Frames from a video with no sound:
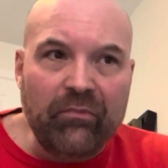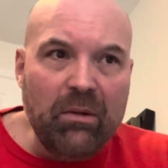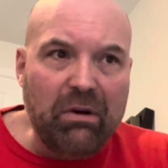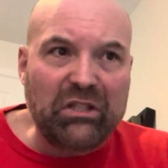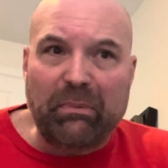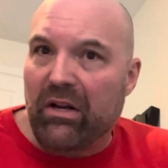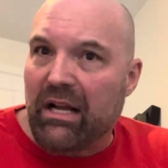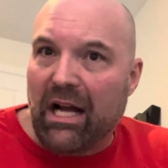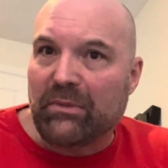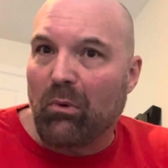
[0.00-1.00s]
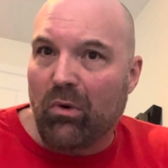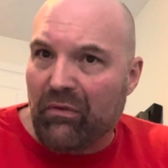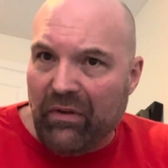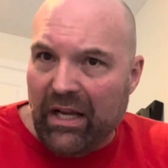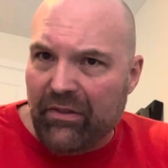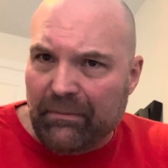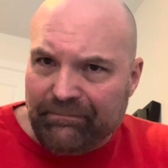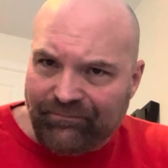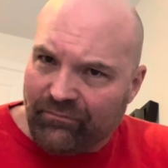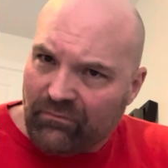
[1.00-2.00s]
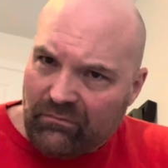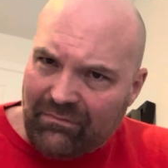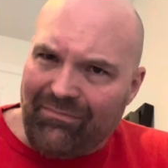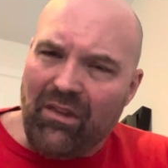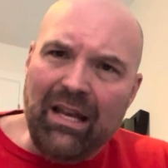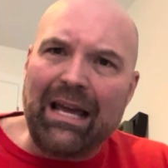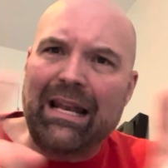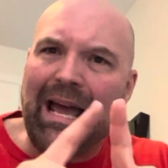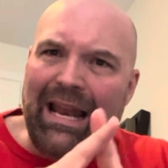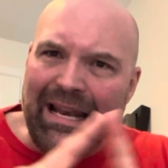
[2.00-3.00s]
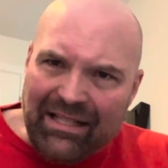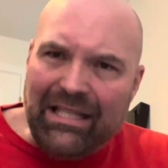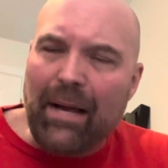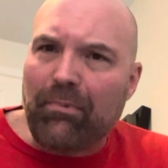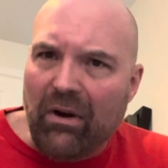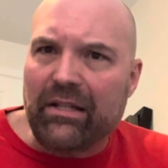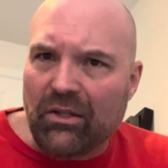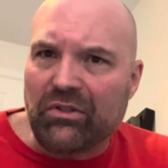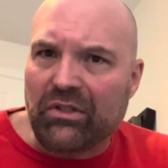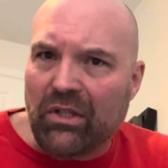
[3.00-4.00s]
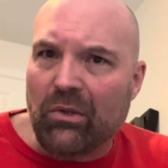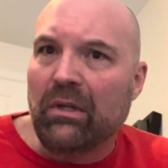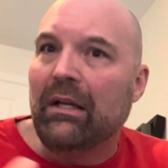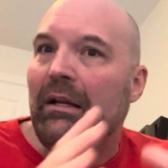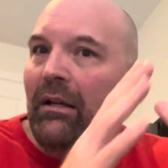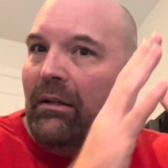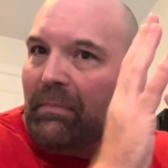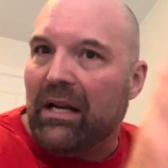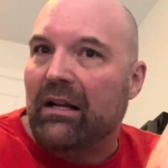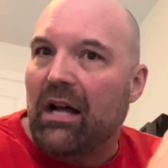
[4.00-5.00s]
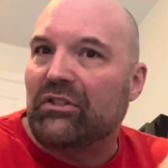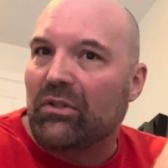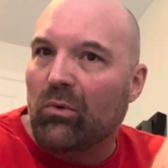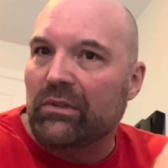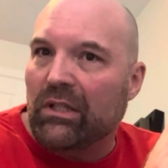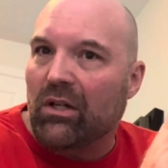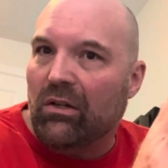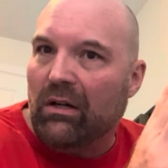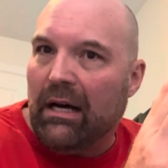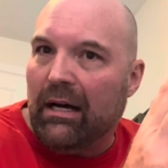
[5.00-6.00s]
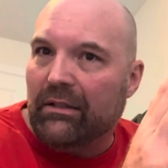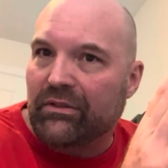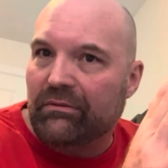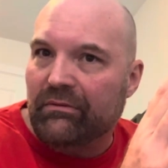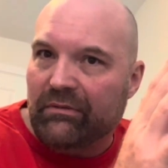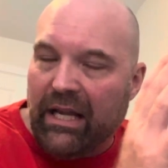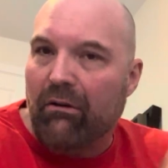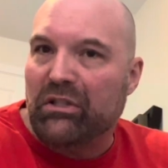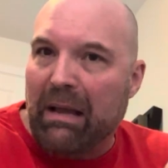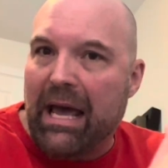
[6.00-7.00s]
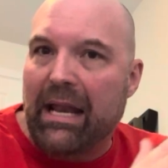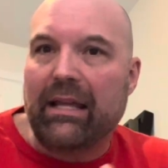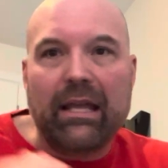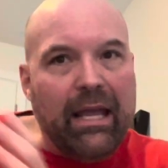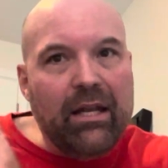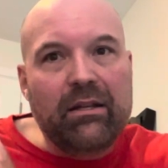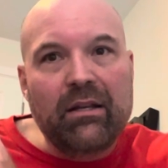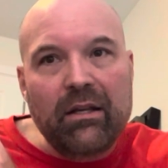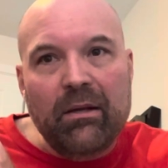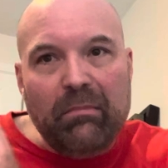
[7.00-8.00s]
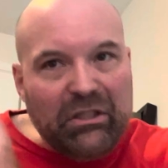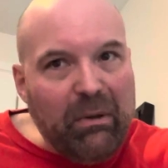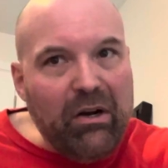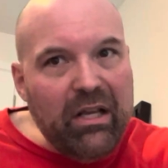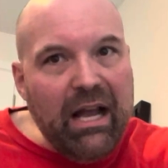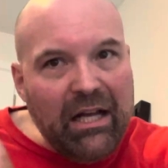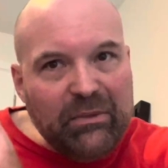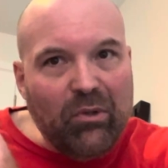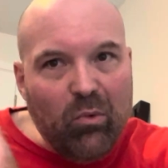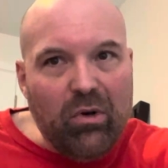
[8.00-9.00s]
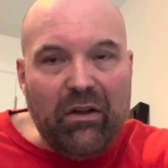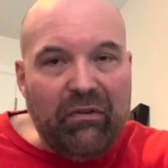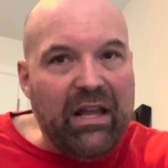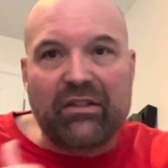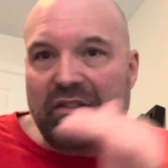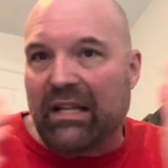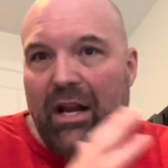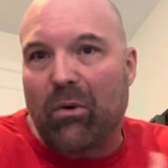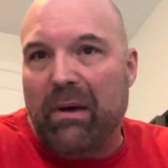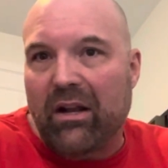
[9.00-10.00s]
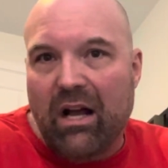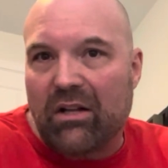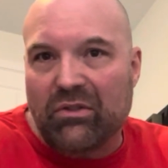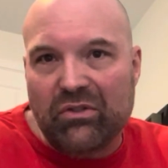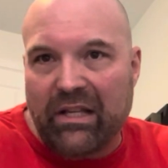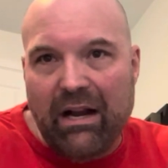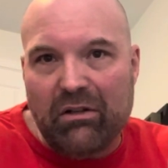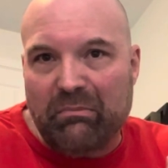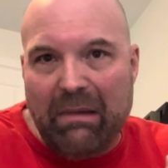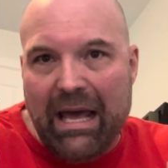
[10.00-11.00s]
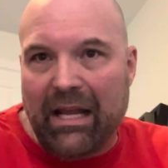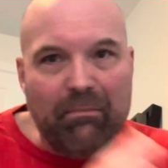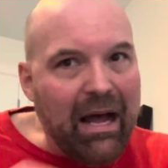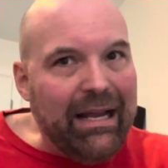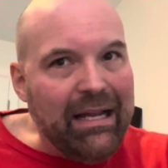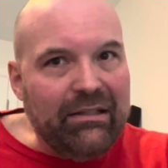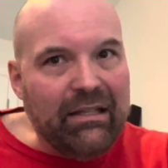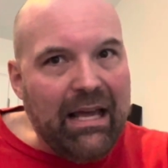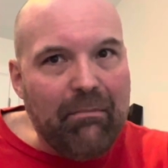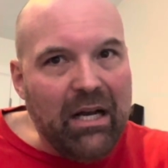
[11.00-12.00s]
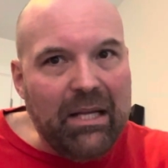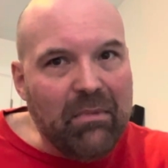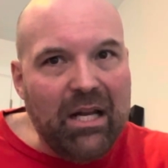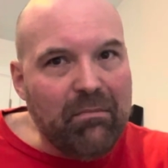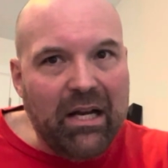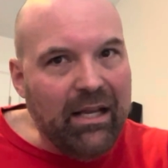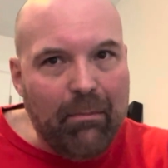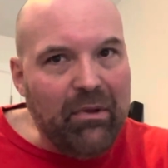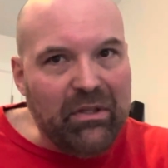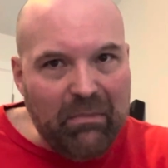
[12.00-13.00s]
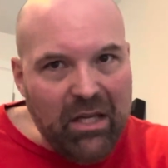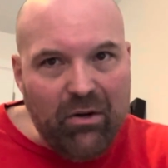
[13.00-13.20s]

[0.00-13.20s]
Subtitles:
Prosperity Gospel Word of Faith, and I separate those two, Pentecostal, you know, Charismatic and Prosperity Gospel Word of Faith, because not all Pentecostals and Charismatic buy into that money, money, money cometh to me